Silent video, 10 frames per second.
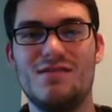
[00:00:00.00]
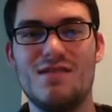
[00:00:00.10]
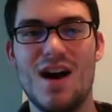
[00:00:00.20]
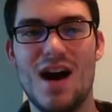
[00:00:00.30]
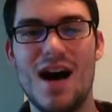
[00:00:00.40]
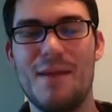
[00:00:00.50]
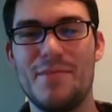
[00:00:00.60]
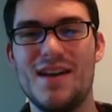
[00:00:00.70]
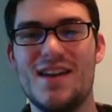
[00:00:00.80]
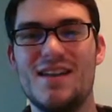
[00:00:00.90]

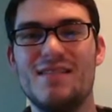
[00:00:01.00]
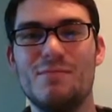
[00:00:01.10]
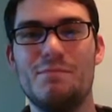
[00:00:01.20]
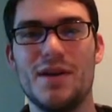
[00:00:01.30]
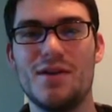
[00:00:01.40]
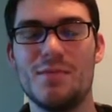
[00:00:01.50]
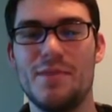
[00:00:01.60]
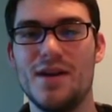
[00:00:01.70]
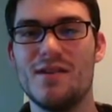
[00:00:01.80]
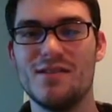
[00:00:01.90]
hoppy, bitter
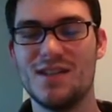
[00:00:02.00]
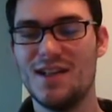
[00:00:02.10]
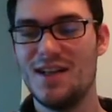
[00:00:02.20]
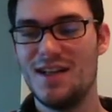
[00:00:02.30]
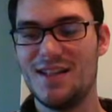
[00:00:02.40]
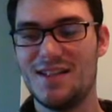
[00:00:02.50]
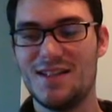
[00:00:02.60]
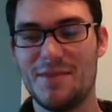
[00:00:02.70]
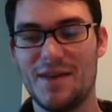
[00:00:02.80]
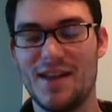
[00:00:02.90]
beers, this is
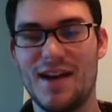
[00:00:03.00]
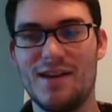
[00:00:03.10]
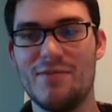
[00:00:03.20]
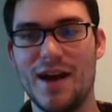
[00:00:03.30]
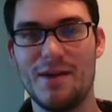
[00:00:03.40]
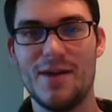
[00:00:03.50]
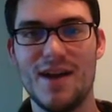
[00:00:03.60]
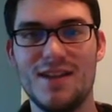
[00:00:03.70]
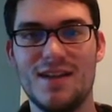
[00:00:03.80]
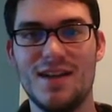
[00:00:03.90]
something that I'd
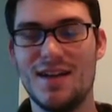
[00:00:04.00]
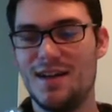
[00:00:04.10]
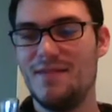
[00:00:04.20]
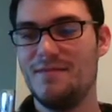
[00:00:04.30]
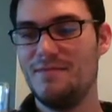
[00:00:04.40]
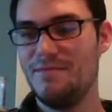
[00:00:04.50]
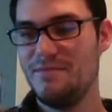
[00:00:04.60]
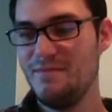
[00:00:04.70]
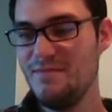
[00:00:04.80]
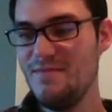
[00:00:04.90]
recommend.
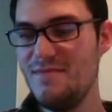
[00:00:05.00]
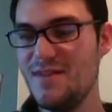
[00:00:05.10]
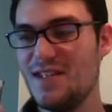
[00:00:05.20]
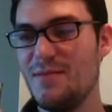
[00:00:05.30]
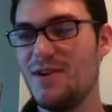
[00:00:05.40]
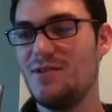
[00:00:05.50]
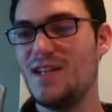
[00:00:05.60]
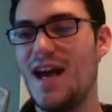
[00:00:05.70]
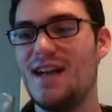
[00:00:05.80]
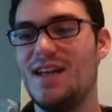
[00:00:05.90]
Someone who's
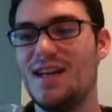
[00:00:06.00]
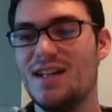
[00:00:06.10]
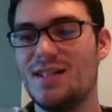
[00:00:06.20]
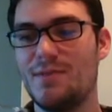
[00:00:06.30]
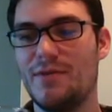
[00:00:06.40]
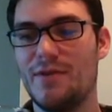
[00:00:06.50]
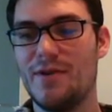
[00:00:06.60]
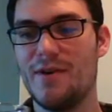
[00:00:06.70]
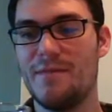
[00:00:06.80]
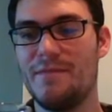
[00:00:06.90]
had Guinness
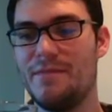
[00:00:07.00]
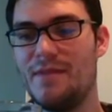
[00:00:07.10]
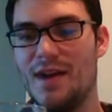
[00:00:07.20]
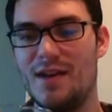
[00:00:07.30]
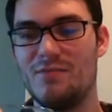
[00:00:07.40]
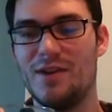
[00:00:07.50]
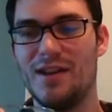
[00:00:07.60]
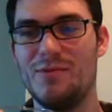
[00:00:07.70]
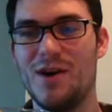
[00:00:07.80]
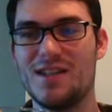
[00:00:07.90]
before and really
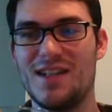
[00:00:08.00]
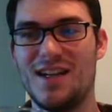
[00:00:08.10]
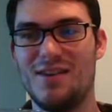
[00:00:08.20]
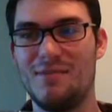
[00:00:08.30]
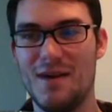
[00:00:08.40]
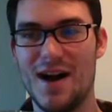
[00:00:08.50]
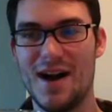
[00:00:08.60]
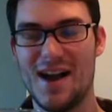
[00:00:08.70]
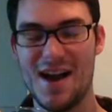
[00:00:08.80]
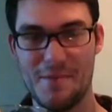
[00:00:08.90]
wants to
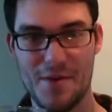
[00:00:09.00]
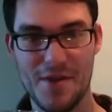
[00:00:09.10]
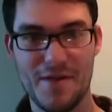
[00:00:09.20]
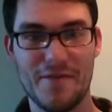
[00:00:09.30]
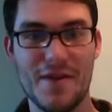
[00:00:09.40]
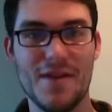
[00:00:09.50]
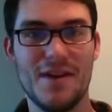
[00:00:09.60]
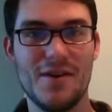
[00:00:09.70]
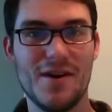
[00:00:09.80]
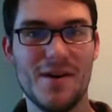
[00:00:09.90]
kind of put their foot in the
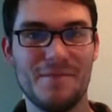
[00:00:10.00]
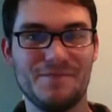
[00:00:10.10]
door